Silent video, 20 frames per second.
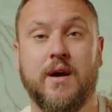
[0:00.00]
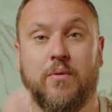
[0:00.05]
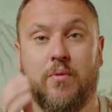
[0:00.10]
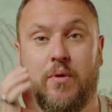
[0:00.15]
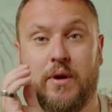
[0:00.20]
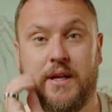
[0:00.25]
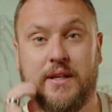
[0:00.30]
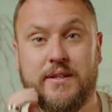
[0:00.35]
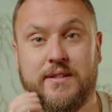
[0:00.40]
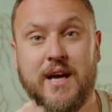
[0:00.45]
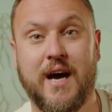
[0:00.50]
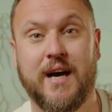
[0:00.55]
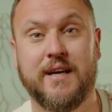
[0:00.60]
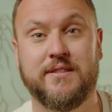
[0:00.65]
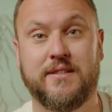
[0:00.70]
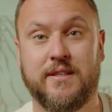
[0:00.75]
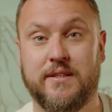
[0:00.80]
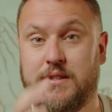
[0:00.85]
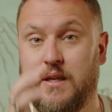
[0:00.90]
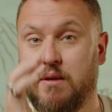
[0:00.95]
what he
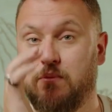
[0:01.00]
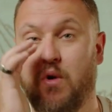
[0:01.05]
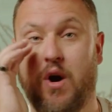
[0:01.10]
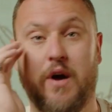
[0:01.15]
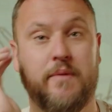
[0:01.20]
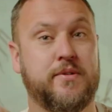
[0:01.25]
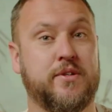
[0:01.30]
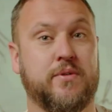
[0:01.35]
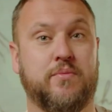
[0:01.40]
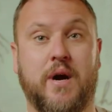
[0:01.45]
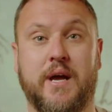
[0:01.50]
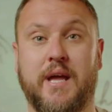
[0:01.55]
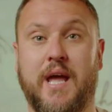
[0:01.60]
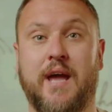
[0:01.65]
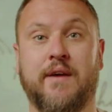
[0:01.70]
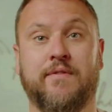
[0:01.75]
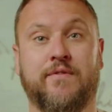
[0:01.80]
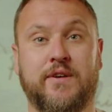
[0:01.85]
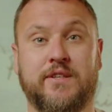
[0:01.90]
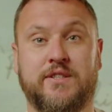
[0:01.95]
does is he wipes away
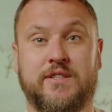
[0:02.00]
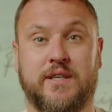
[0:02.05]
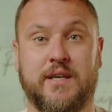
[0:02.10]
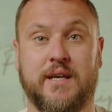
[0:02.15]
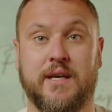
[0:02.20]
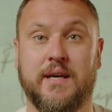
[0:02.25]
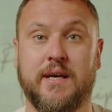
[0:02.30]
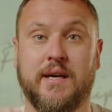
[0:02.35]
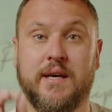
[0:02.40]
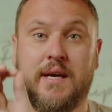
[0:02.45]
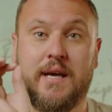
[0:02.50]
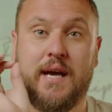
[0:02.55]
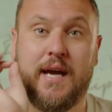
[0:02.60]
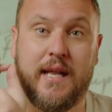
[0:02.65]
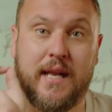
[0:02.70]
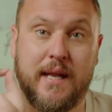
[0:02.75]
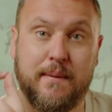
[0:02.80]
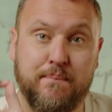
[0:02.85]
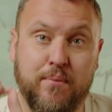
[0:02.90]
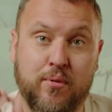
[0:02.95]
every tear
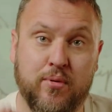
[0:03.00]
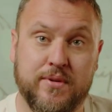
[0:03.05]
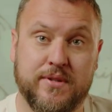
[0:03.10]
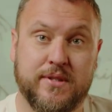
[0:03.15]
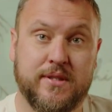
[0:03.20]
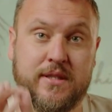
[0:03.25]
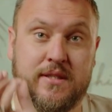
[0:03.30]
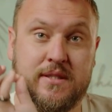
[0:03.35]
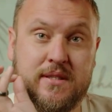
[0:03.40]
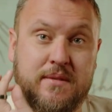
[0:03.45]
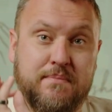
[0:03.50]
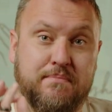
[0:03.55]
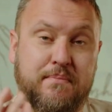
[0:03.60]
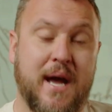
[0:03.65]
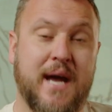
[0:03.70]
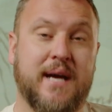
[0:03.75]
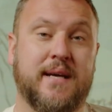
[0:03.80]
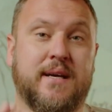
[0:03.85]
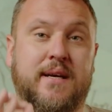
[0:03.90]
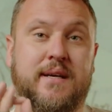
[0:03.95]
and he puts us
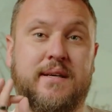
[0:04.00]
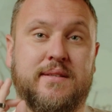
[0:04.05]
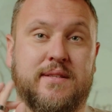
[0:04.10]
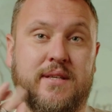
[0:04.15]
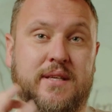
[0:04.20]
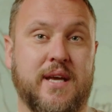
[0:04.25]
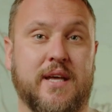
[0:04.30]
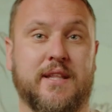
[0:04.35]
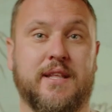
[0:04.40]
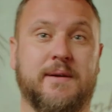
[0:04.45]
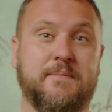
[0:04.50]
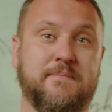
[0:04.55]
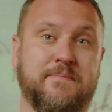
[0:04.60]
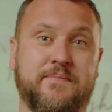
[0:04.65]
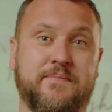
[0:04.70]
back together.